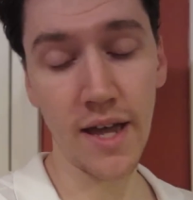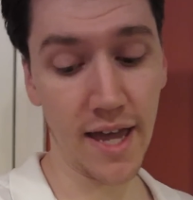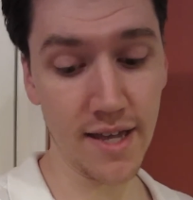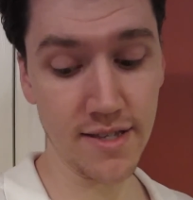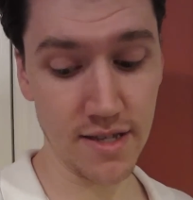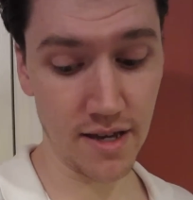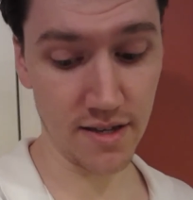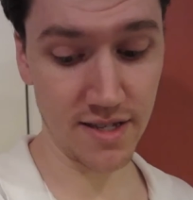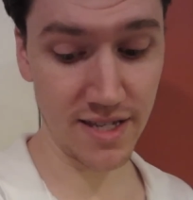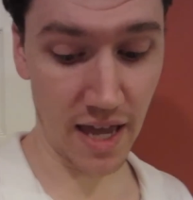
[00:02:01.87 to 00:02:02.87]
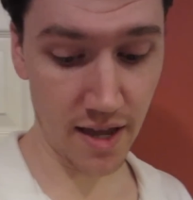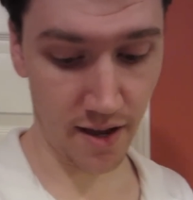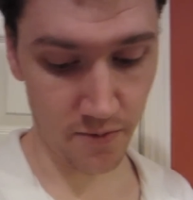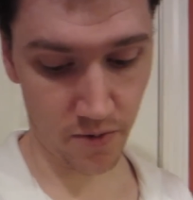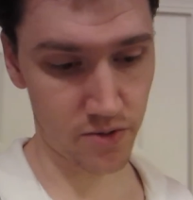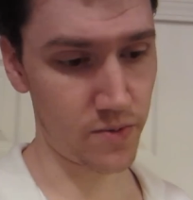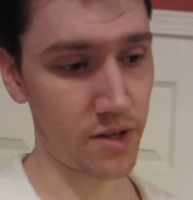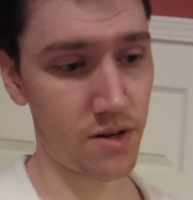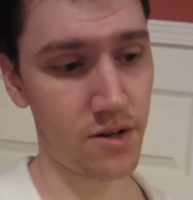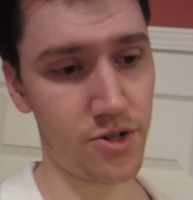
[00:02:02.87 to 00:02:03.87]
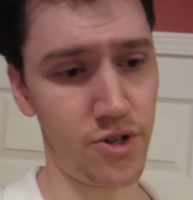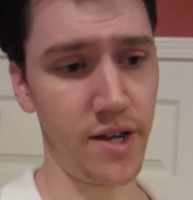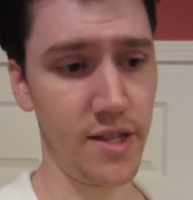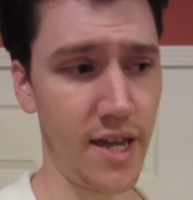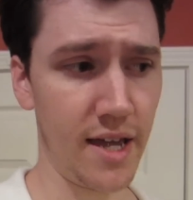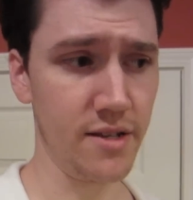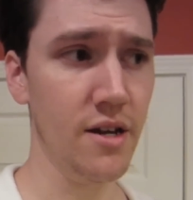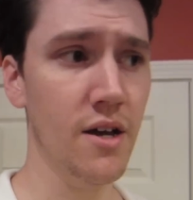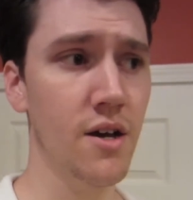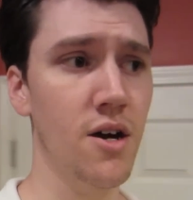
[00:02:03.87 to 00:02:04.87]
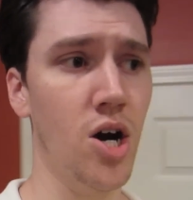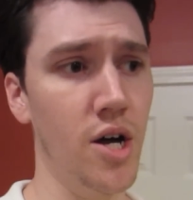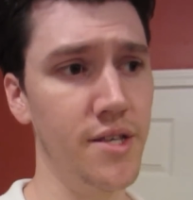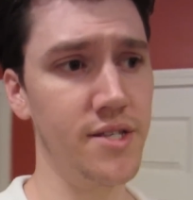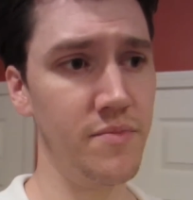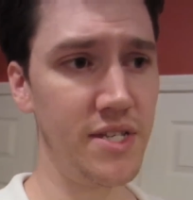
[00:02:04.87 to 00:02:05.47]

And uh, today I worked really hard to try and get ahead on some